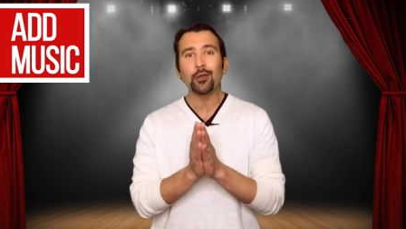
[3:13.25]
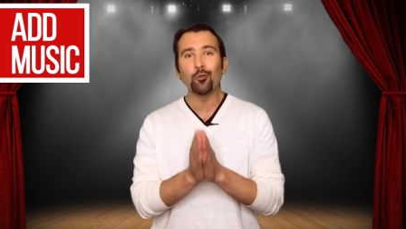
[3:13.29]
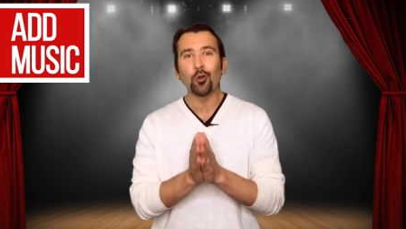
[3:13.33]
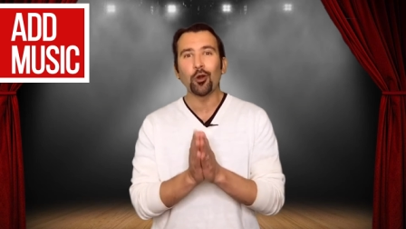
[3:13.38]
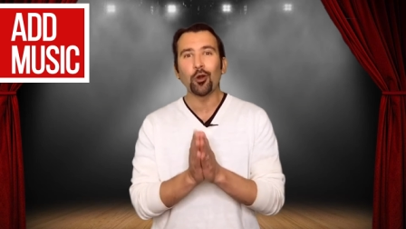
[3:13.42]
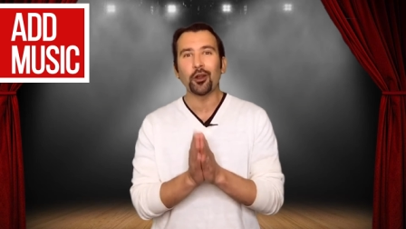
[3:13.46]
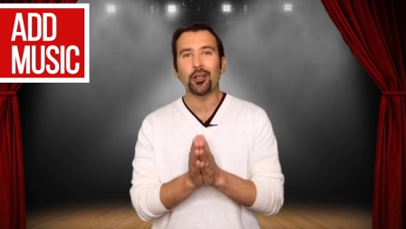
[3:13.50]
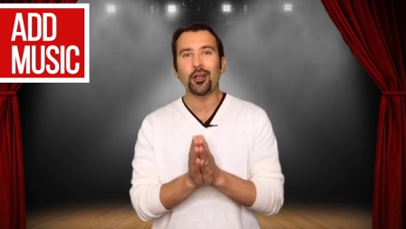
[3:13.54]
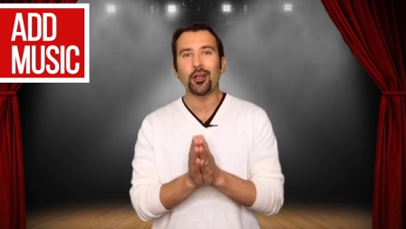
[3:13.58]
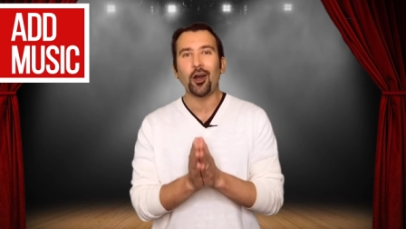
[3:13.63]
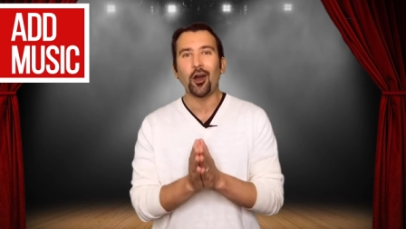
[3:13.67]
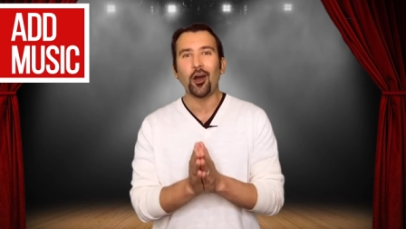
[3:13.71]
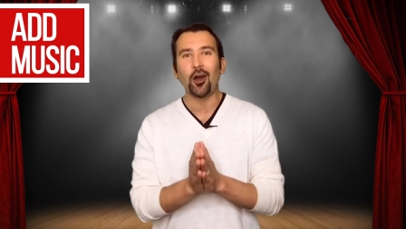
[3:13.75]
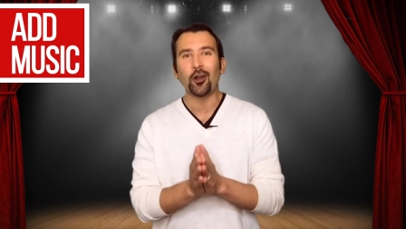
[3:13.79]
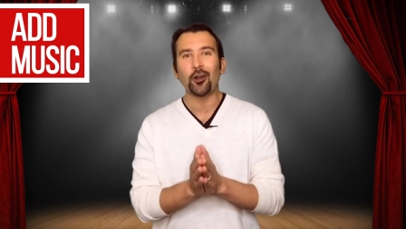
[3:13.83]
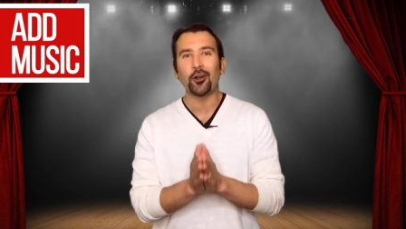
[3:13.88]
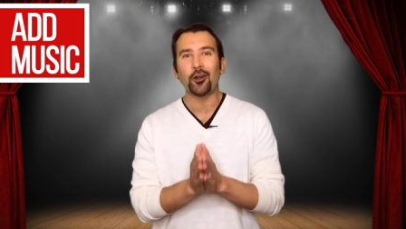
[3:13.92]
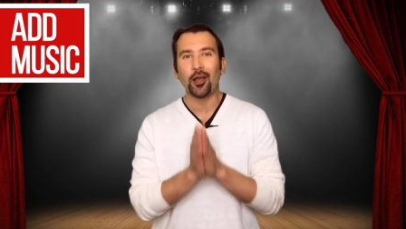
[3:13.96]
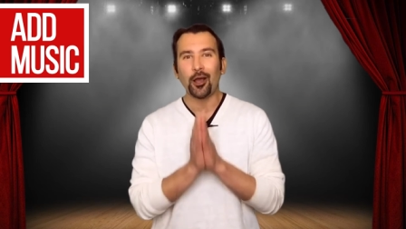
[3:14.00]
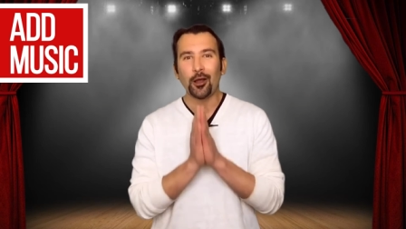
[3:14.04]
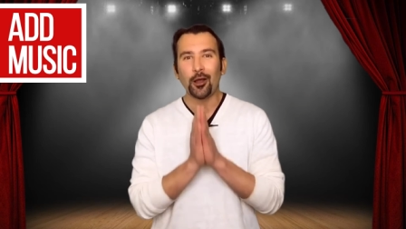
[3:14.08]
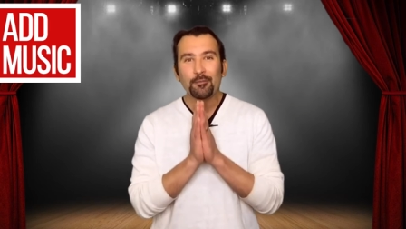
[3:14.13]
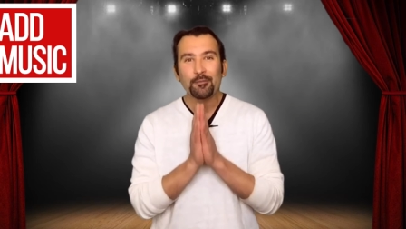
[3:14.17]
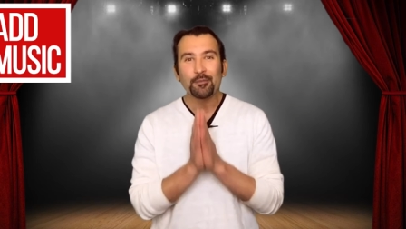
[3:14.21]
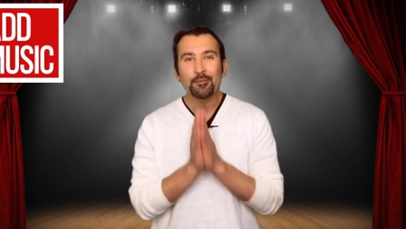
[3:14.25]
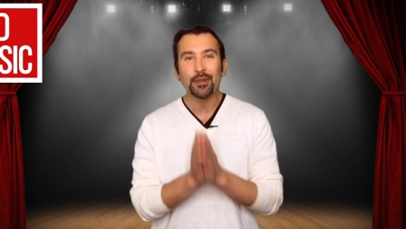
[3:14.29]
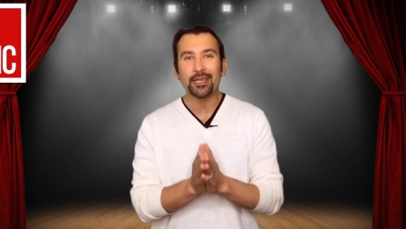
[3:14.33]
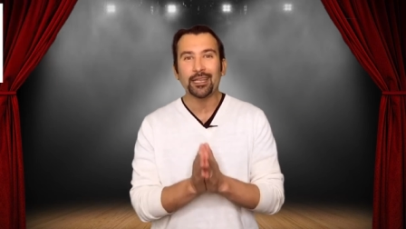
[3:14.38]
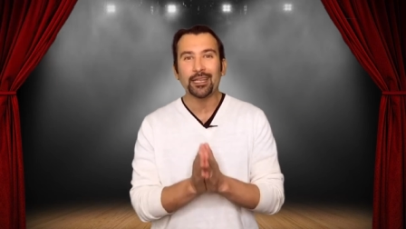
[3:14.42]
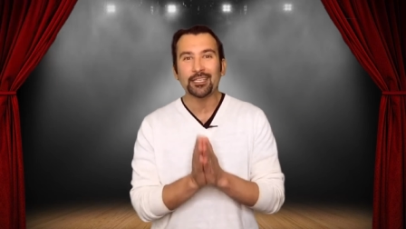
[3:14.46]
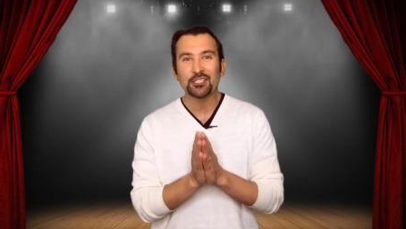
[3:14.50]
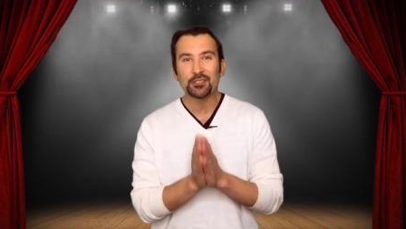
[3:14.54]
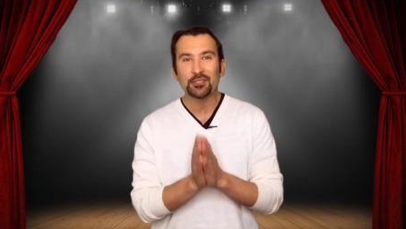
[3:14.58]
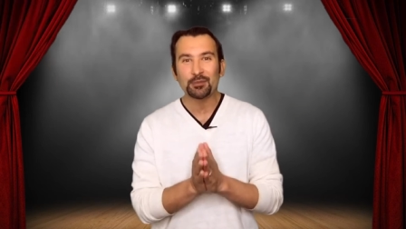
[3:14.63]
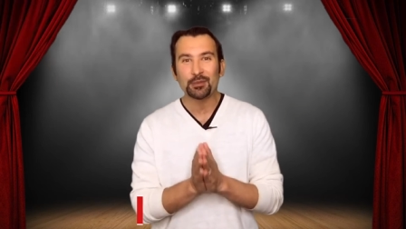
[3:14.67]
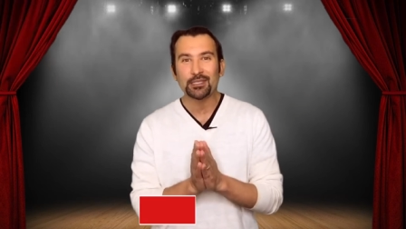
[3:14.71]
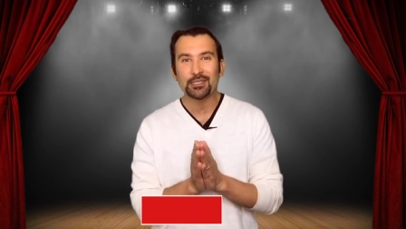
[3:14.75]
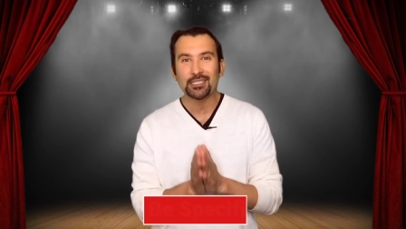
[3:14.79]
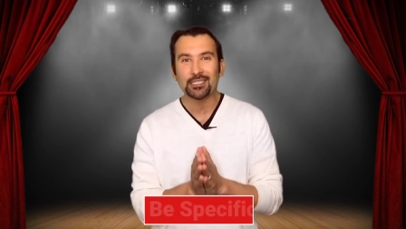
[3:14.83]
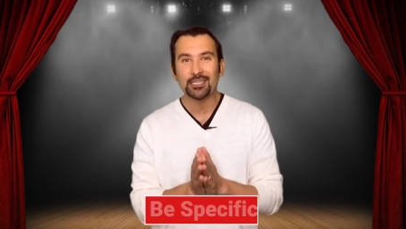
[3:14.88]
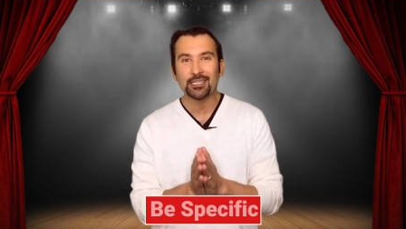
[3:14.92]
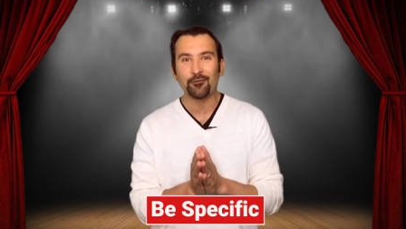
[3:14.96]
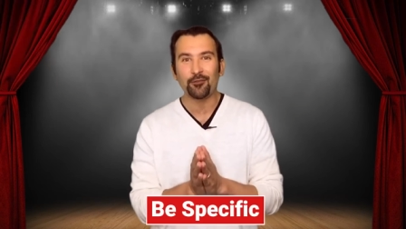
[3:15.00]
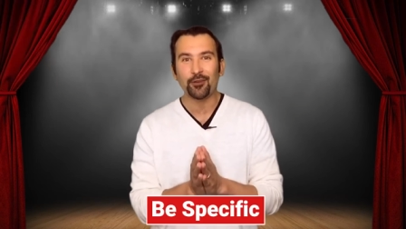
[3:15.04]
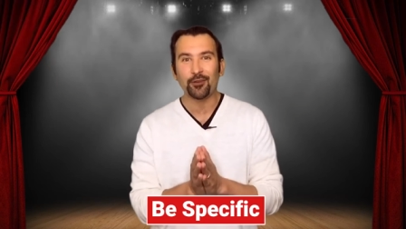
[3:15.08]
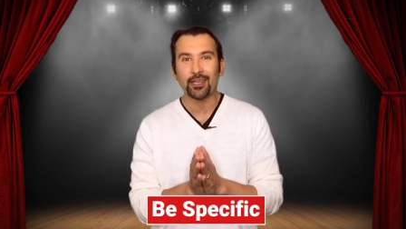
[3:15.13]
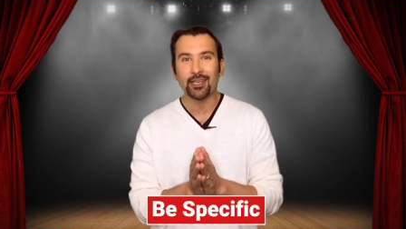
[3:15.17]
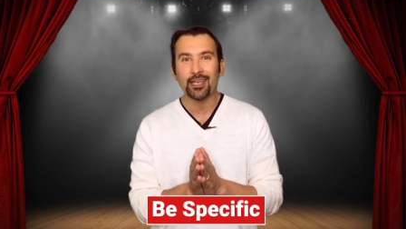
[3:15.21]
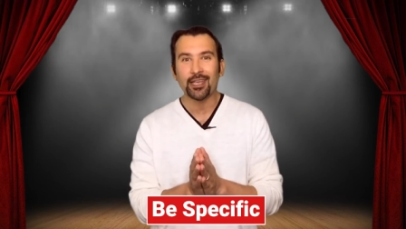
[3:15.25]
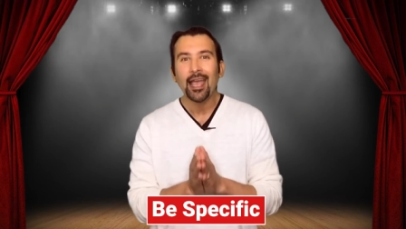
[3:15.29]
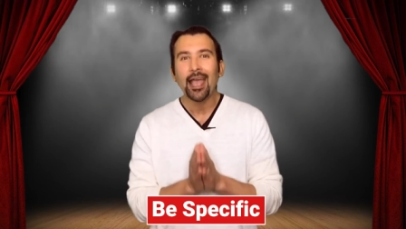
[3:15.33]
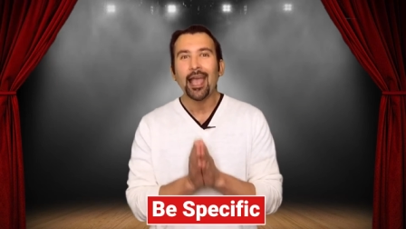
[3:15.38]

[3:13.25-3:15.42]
work hard on being specific